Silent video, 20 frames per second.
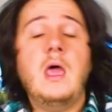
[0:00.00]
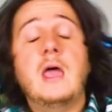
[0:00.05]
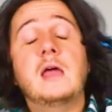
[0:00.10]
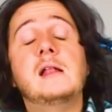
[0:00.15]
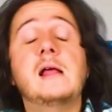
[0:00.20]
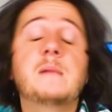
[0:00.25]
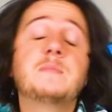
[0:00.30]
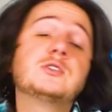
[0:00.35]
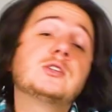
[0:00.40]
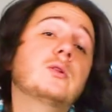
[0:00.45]

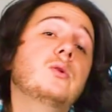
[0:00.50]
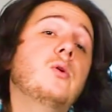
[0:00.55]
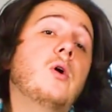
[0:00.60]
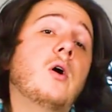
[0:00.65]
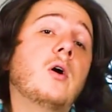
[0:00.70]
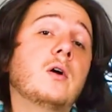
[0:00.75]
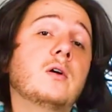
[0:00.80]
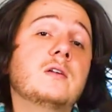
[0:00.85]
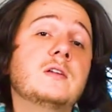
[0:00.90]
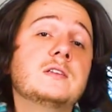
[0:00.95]
And absolute
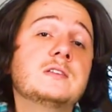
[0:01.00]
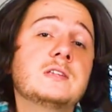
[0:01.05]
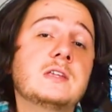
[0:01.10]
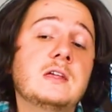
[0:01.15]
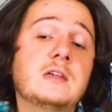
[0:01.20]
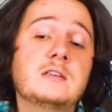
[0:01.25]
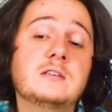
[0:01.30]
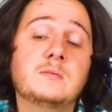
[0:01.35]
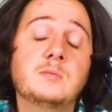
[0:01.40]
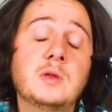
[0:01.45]
hardness
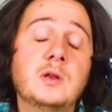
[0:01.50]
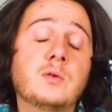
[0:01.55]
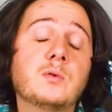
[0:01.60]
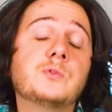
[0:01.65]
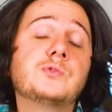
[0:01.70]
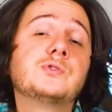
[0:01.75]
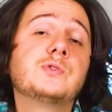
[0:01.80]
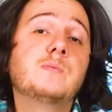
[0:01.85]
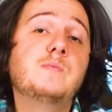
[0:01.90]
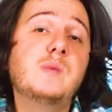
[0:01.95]
is a
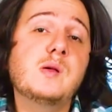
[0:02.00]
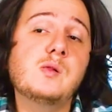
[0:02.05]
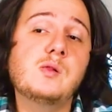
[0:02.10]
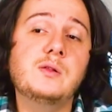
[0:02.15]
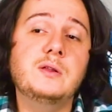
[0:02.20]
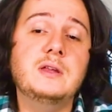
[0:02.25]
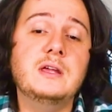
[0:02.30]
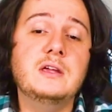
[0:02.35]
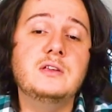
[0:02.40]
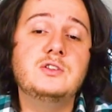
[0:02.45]
mineral's
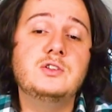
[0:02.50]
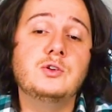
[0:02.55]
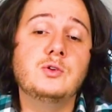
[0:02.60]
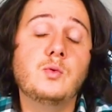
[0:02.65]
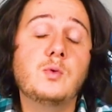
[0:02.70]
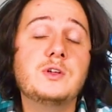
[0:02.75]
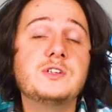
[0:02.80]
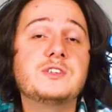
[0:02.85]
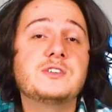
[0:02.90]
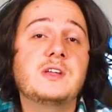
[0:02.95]
ability to
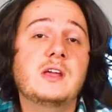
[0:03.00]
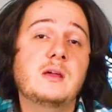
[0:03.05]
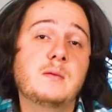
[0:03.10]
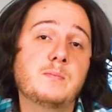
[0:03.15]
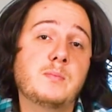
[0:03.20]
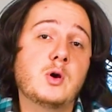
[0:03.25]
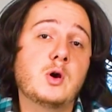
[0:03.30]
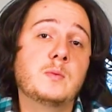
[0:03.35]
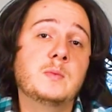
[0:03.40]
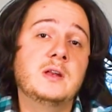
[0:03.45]

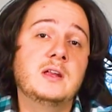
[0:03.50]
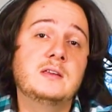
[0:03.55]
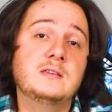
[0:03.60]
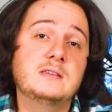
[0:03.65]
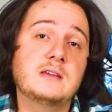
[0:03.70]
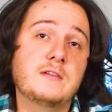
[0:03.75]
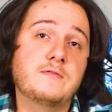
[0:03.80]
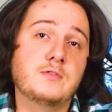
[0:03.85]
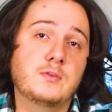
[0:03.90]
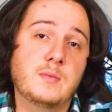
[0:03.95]
withstand permanent
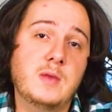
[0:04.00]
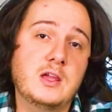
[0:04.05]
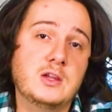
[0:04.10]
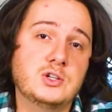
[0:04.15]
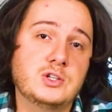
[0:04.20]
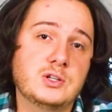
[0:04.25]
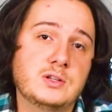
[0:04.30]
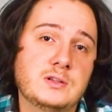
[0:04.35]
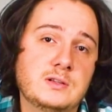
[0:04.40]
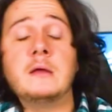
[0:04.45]

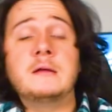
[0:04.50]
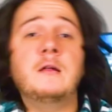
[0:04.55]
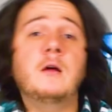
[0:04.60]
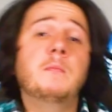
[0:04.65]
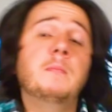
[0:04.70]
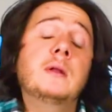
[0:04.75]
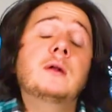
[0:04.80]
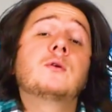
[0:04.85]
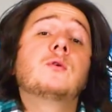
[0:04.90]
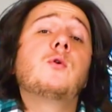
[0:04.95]
deformation. Now,
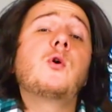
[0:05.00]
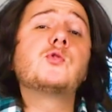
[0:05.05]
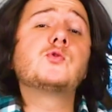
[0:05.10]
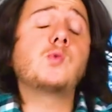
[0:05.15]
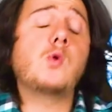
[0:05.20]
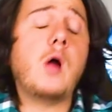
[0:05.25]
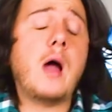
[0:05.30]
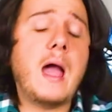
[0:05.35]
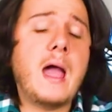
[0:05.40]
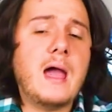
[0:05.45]
minerals
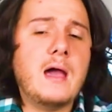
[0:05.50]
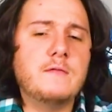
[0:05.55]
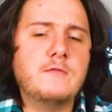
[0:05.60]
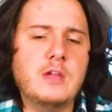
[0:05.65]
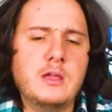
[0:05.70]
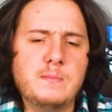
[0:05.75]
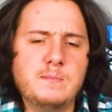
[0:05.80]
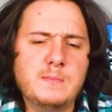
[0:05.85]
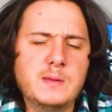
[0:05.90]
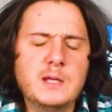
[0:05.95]
will have
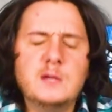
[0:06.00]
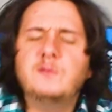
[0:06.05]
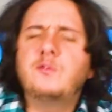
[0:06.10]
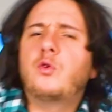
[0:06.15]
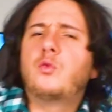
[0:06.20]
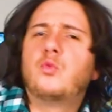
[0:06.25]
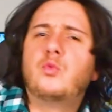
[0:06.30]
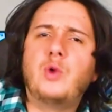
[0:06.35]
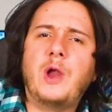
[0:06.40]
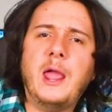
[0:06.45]
a bit of
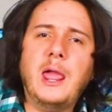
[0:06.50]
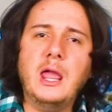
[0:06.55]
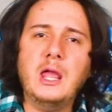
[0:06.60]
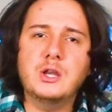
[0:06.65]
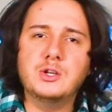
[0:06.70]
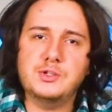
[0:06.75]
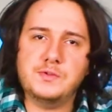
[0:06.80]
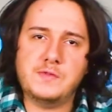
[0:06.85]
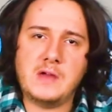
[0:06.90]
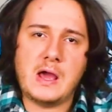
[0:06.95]
a
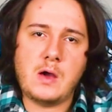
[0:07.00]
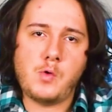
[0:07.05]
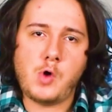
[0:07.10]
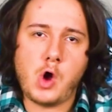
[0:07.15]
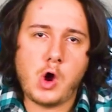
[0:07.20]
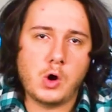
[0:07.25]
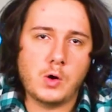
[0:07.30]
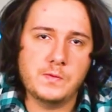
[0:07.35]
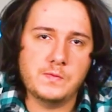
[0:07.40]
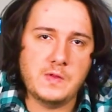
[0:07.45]
range of how
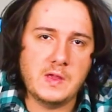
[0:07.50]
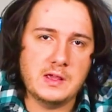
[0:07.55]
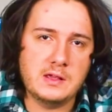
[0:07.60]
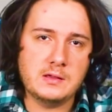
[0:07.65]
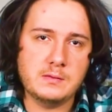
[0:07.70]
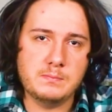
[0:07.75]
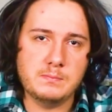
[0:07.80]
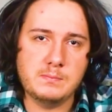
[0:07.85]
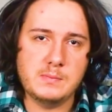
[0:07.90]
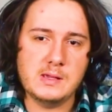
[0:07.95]
hard they
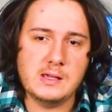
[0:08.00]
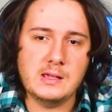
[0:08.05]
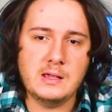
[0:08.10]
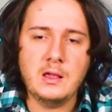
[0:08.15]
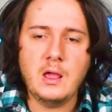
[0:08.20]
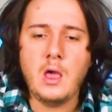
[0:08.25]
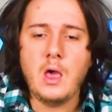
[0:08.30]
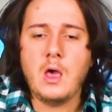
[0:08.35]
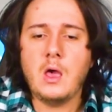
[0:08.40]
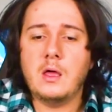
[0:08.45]
can
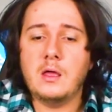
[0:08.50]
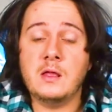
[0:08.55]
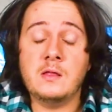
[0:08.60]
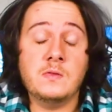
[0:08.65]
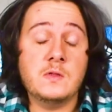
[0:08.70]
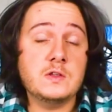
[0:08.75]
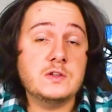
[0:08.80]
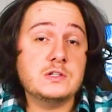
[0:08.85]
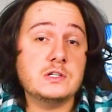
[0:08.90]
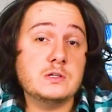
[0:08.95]
be,
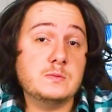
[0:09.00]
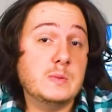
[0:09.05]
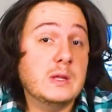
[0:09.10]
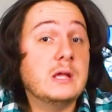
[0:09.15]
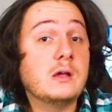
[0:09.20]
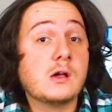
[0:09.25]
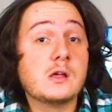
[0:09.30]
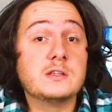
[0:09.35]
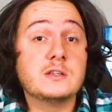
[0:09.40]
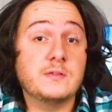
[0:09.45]
and this is
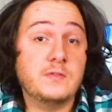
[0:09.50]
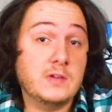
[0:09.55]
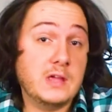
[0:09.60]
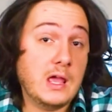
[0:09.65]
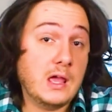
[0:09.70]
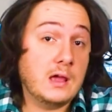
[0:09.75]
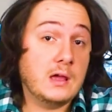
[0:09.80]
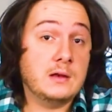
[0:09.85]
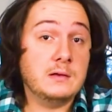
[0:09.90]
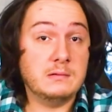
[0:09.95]
because of,
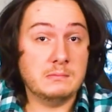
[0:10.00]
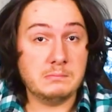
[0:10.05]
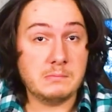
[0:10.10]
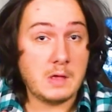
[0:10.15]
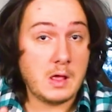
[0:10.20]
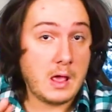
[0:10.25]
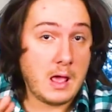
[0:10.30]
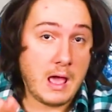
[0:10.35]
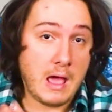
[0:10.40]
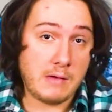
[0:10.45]
again,
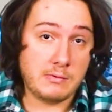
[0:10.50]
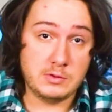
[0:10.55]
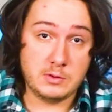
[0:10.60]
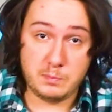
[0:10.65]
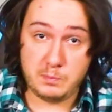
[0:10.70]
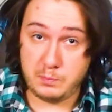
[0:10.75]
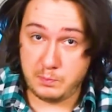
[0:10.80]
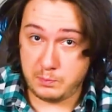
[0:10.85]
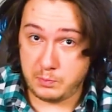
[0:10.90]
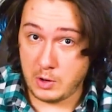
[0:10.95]

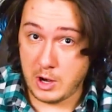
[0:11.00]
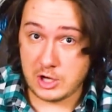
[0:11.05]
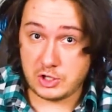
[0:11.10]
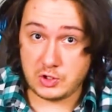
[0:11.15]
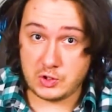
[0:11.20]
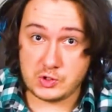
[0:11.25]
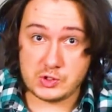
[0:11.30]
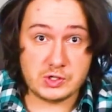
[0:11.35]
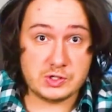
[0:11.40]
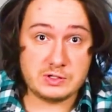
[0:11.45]
the
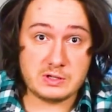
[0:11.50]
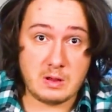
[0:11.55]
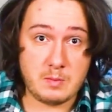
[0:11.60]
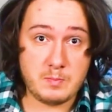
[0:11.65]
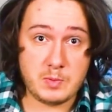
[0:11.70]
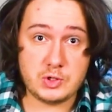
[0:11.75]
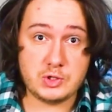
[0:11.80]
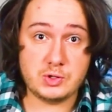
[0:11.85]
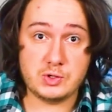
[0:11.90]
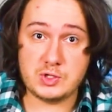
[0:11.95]
pressures and
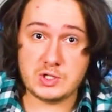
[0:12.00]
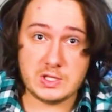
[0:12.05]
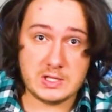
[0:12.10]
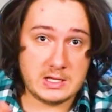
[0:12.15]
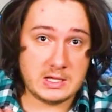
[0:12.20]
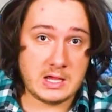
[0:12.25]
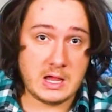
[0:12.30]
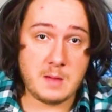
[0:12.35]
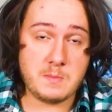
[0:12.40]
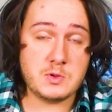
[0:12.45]
temperatures and
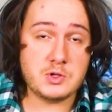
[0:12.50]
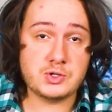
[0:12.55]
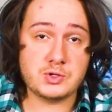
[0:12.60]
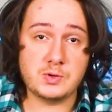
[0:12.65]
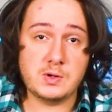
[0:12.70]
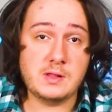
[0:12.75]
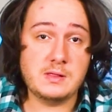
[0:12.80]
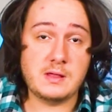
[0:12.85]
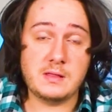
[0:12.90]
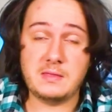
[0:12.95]
the
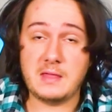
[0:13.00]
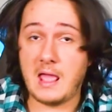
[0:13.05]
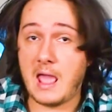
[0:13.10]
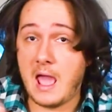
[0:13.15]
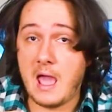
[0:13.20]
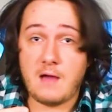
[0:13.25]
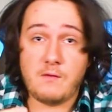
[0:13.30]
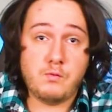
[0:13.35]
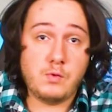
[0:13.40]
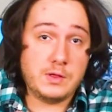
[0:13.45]
chemistry that they
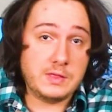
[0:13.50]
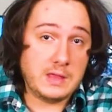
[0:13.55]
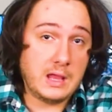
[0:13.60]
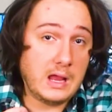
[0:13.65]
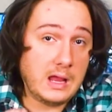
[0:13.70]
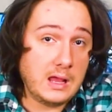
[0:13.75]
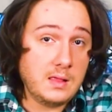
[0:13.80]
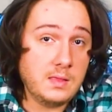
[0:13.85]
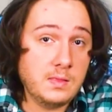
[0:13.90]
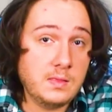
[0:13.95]
have
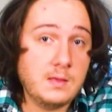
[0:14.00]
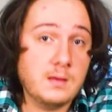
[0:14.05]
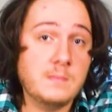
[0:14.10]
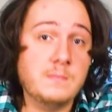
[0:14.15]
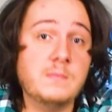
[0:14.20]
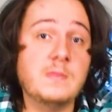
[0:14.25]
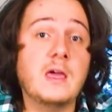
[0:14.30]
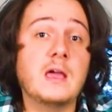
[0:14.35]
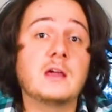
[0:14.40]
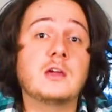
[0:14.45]
within
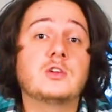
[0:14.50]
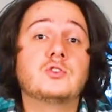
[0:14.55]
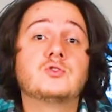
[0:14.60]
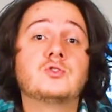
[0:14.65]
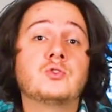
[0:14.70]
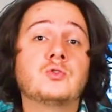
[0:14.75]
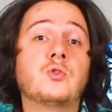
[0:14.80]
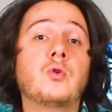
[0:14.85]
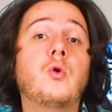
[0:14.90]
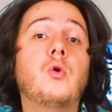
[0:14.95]
them that
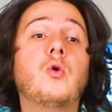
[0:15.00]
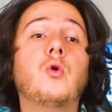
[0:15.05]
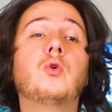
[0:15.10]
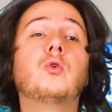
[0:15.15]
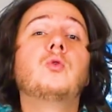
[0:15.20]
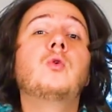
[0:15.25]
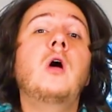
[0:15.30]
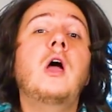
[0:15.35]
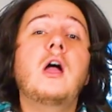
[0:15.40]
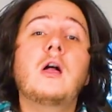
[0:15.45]

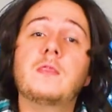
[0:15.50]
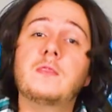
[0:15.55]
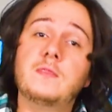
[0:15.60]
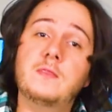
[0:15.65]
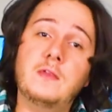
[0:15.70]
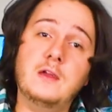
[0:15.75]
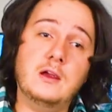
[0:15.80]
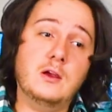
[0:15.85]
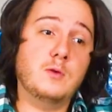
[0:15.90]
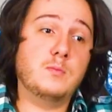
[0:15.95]
control
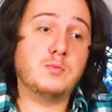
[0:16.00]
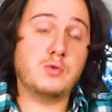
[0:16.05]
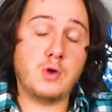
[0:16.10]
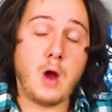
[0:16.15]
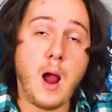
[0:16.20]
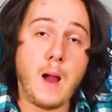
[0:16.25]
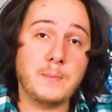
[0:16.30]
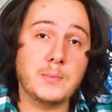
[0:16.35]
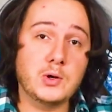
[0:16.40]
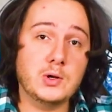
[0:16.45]
their
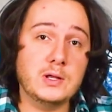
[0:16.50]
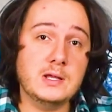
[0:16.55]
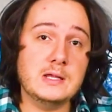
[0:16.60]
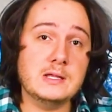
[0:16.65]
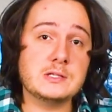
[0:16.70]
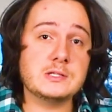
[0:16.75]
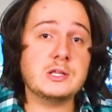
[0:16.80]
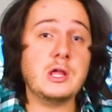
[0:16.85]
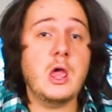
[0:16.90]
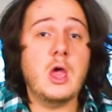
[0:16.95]

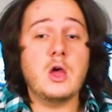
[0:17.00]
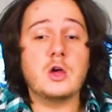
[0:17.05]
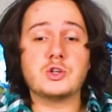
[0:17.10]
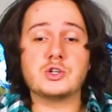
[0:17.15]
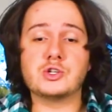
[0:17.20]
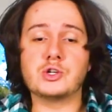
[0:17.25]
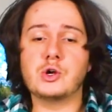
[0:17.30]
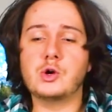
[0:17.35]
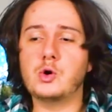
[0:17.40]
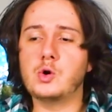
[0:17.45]
properties.
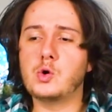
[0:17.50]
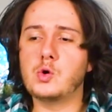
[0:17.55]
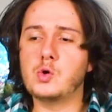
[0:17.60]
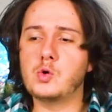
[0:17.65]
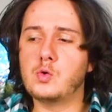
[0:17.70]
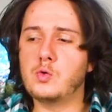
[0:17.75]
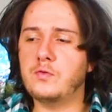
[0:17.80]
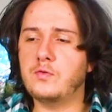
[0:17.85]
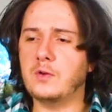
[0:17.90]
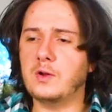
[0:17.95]

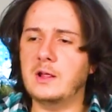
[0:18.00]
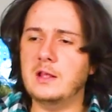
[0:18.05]
So, for